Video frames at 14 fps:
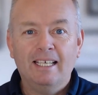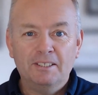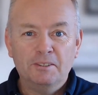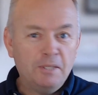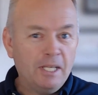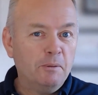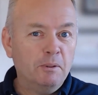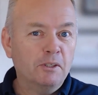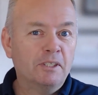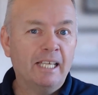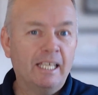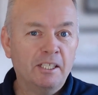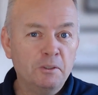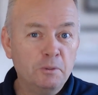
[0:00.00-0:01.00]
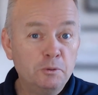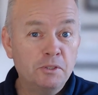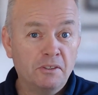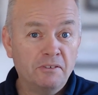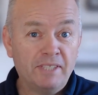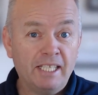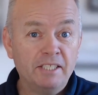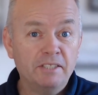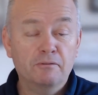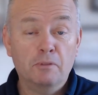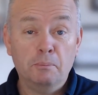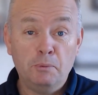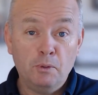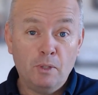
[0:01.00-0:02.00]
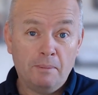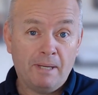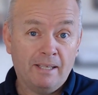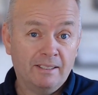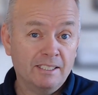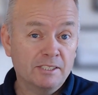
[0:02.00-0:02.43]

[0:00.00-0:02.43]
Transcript: Today we're looking at a new certification from UiPath.